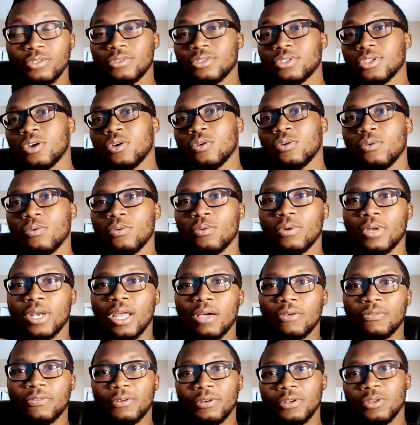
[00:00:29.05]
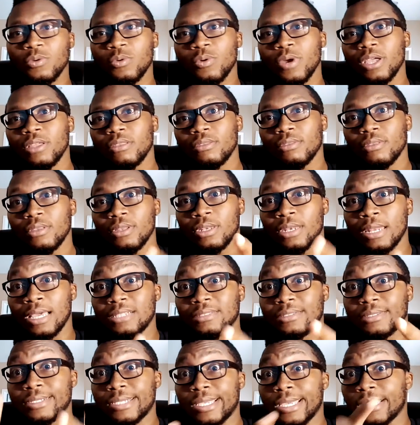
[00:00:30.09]
So without further wait,
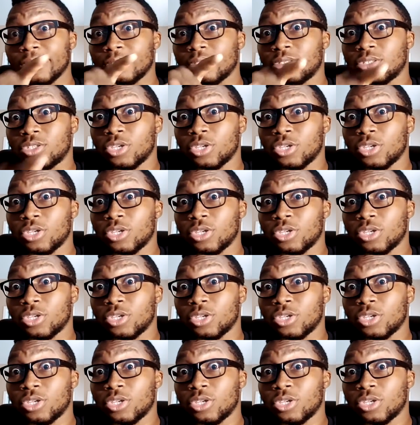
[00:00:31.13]
let's get